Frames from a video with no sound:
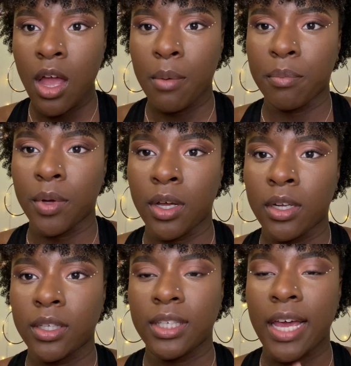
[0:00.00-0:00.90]

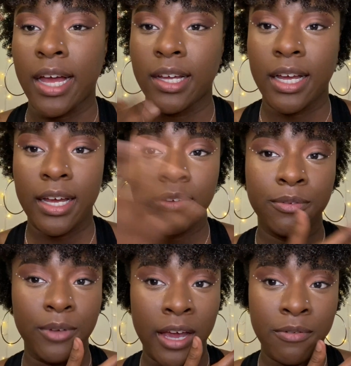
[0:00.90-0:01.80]
But yeah,
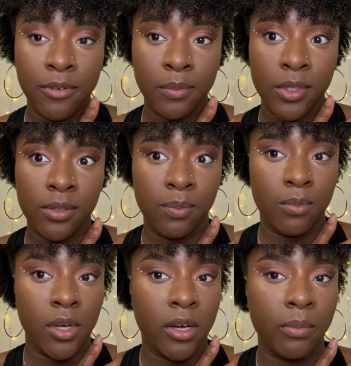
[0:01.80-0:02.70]
I filmed this
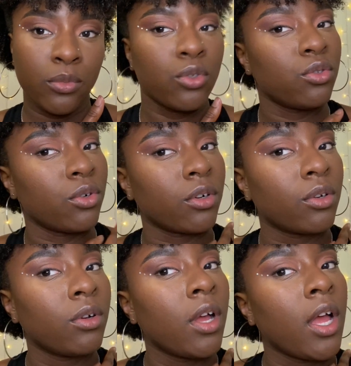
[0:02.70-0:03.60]

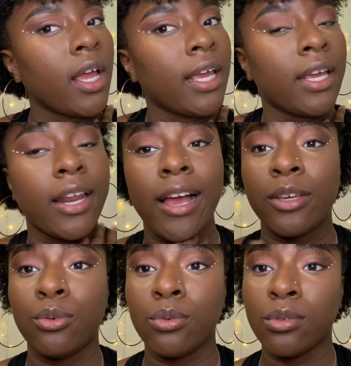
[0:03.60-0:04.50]
tutorial, and I
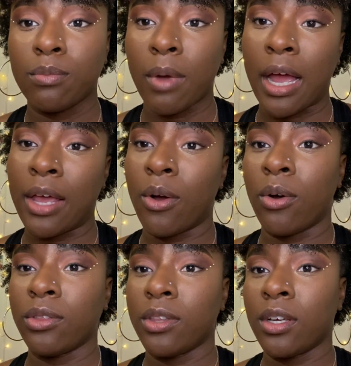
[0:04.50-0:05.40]
use my
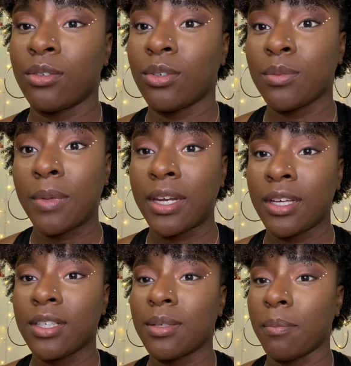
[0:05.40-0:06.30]

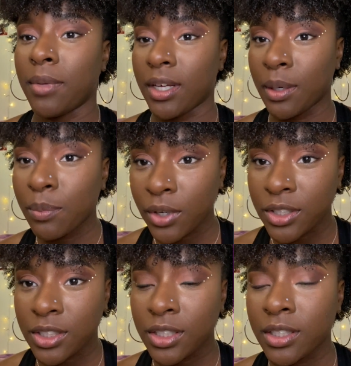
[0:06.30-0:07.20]
AllThingsRoseMetics makeup
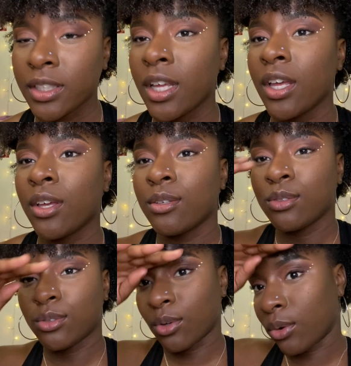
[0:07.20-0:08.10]
brushes.
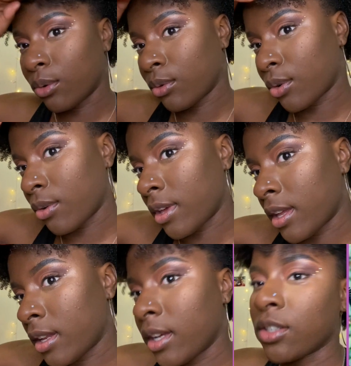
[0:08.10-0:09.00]
So go
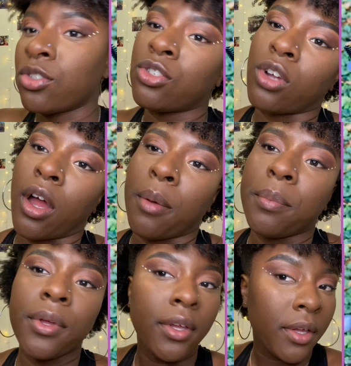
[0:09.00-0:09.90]
ahead and shop
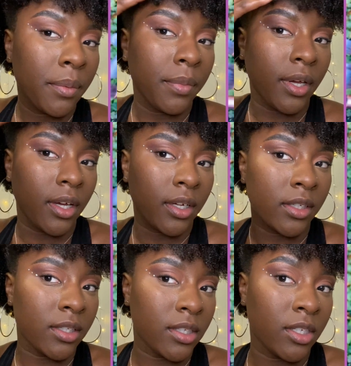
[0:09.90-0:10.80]

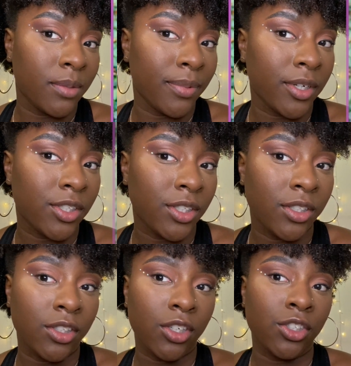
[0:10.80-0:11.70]
because these
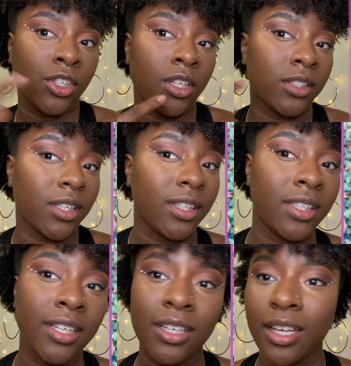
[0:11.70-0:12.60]
brushes just
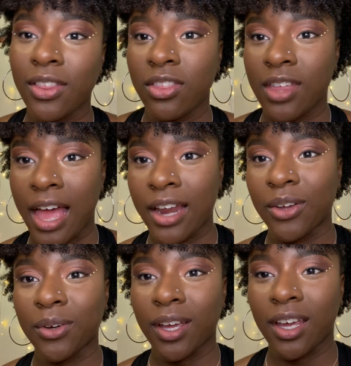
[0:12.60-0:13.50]
did that.
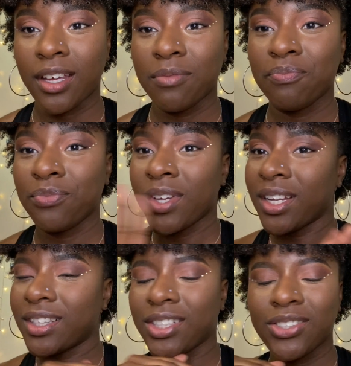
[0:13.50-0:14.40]
Okay,
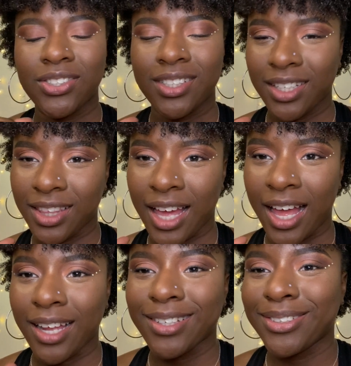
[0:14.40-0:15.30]
they just did that.